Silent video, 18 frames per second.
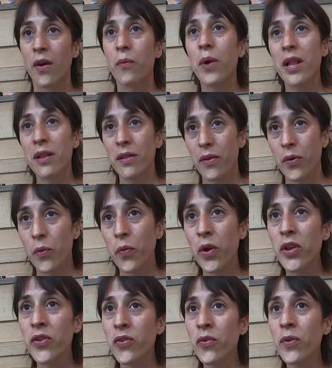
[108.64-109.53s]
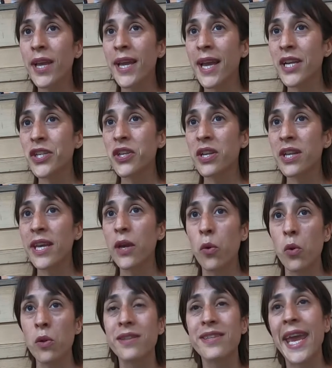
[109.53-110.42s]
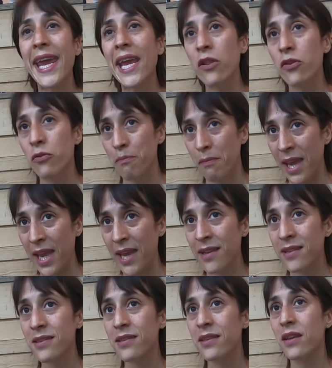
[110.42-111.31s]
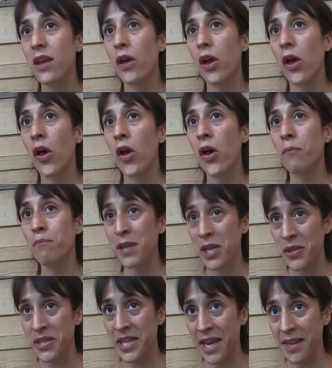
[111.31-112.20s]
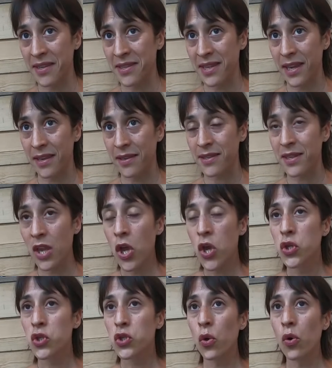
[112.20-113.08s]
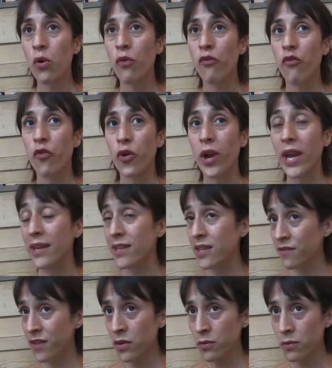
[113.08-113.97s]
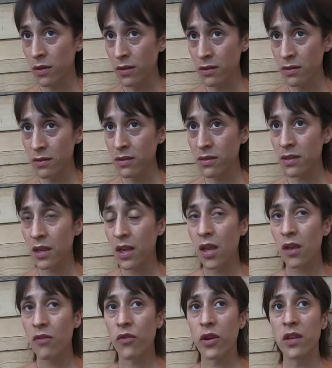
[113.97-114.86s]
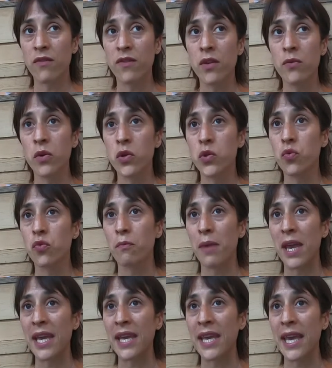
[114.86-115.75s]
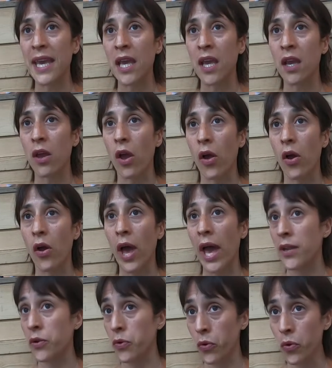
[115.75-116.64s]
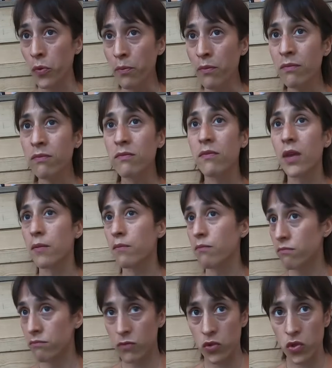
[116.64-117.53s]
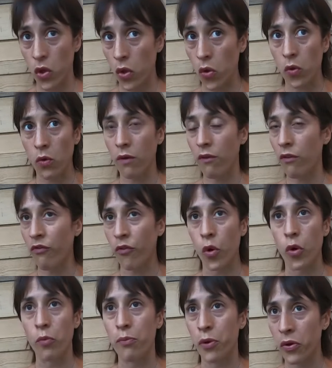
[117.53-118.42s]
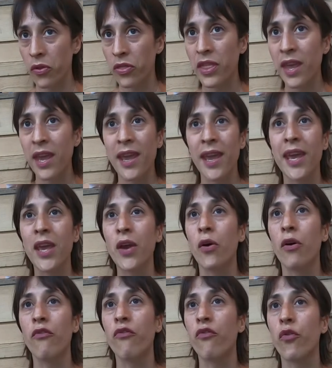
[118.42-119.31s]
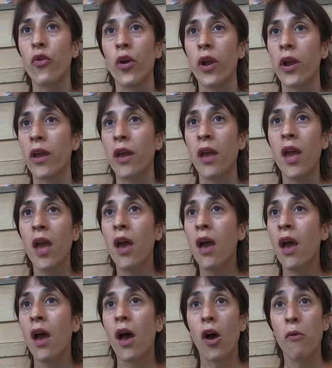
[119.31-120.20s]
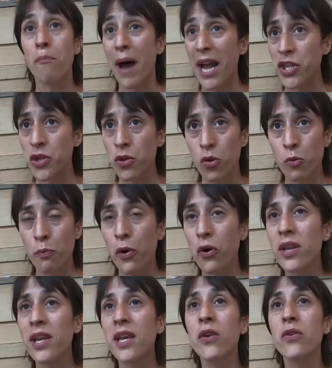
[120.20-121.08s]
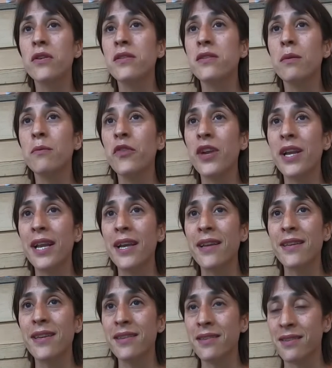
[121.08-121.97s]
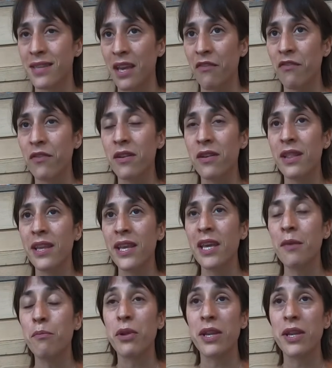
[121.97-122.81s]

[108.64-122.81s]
Well, we're doing actually all tailor-made beer tastings. So for individuals, we're making at home, so for a birthday or for a bachelor party or something like this, definitely.